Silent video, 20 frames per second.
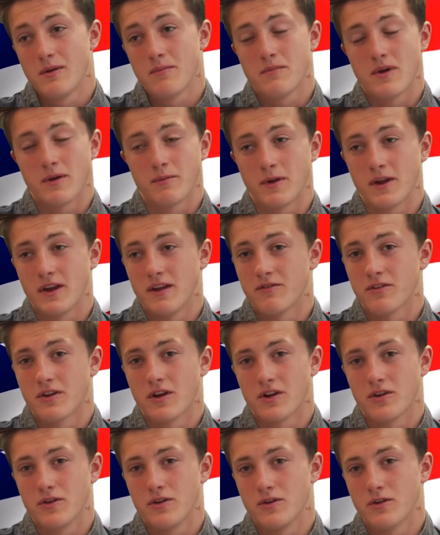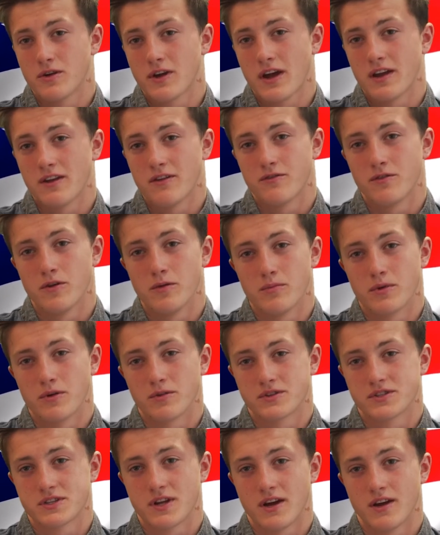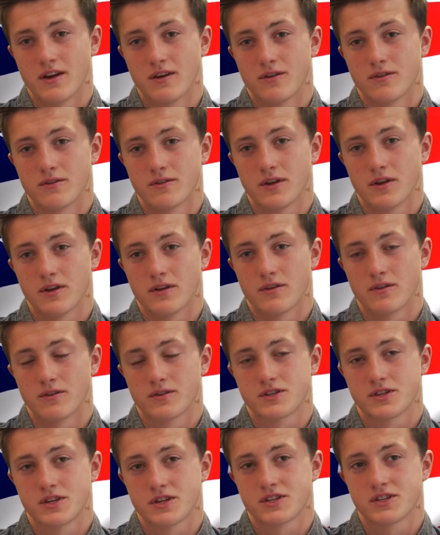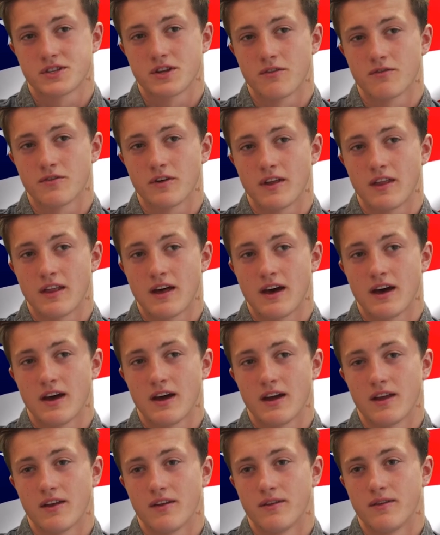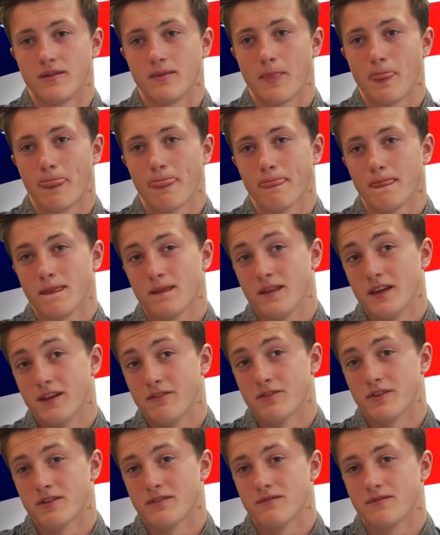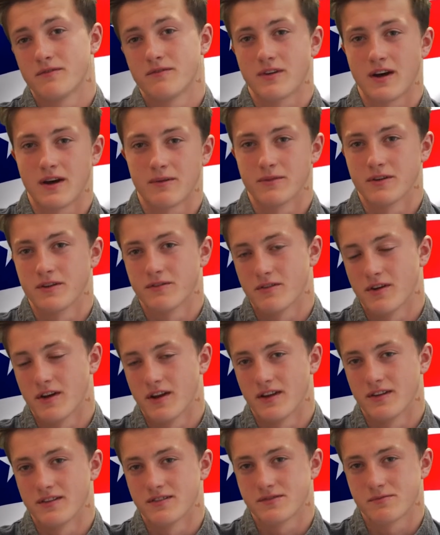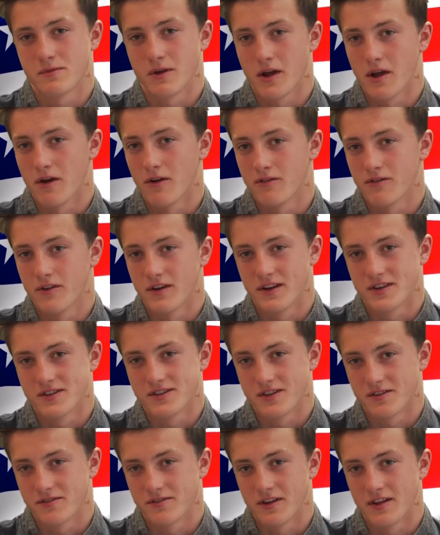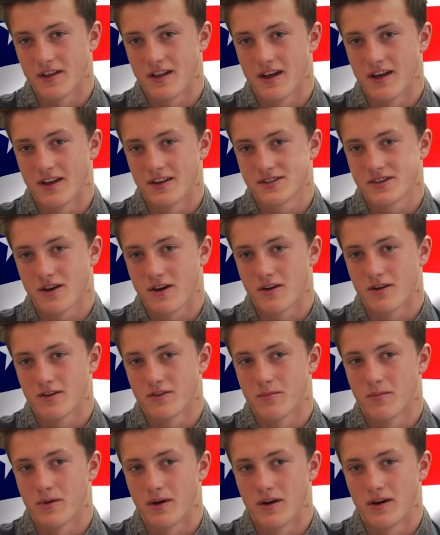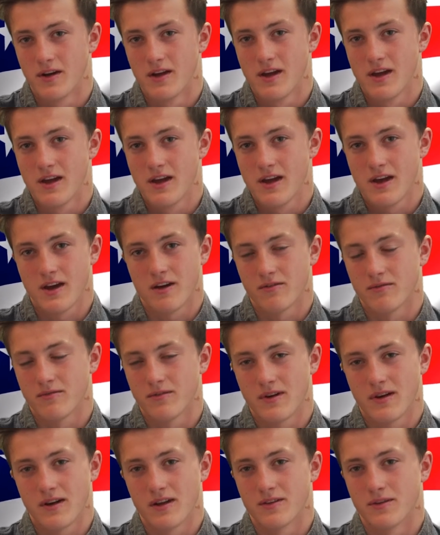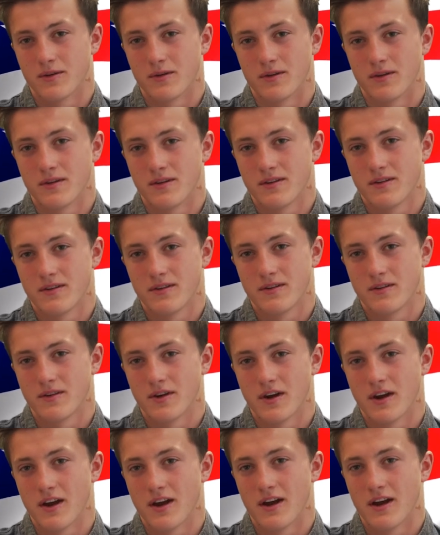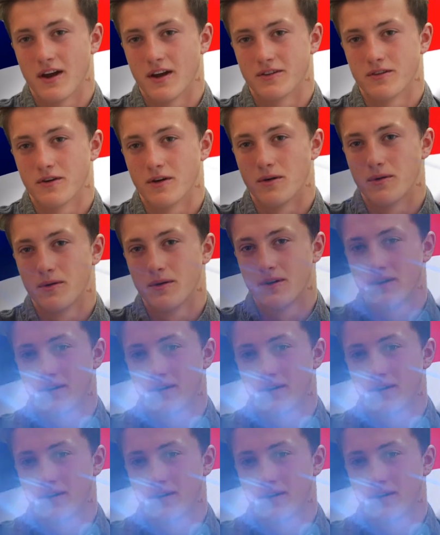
maybe even a new kind of football style, you know, it's just stuff like that and leaving family, friends, my girlfriend, stuff like that. It's hard, but I, I don't regret it at all.